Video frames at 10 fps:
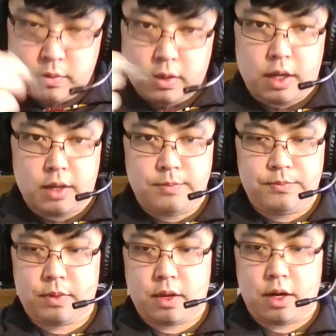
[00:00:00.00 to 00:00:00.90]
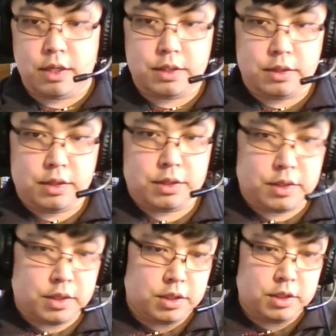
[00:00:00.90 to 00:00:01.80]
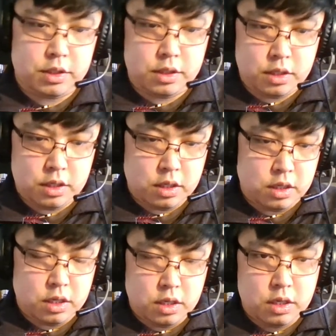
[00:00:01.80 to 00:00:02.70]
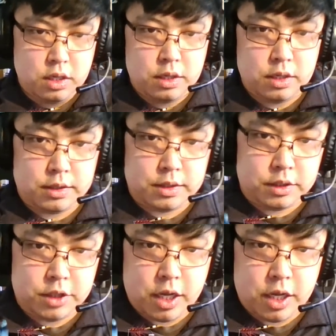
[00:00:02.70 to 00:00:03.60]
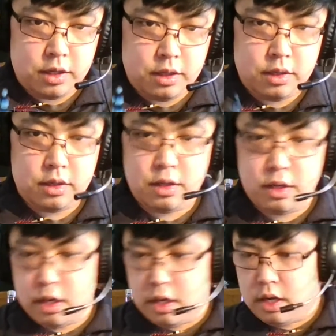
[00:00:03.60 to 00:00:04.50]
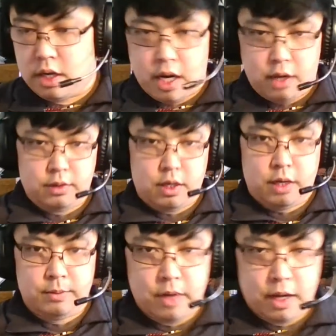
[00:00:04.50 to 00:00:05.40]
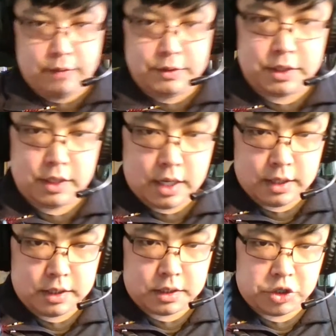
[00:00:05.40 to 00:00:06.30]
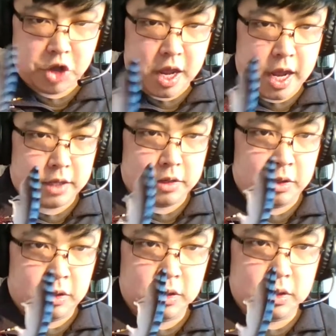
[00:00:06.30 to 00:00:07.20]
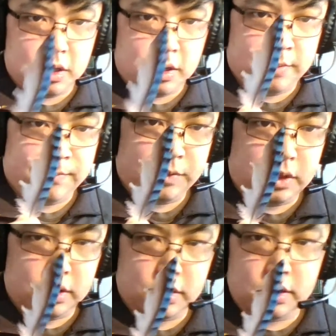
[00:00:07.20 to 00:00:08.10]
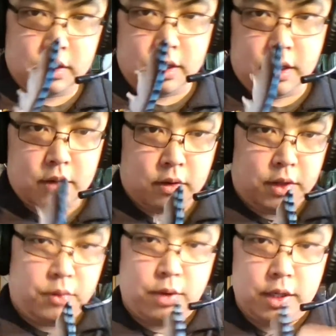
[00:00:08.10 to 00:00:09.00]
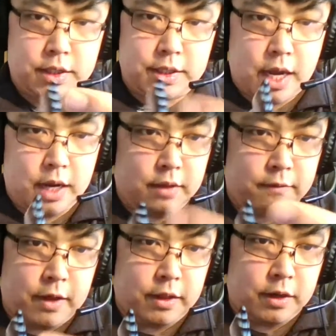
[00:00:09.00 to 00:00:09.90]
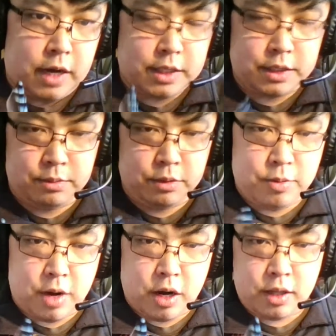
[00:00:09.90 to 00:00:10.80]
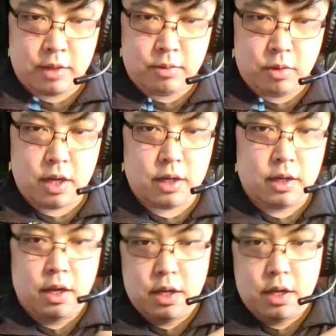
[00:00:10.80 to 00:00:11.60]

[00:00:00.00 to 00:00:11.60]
Yeah. All right. So here's the J. Now, obviously, on this J hackle, the only one side of the feather has the blue barring that we want.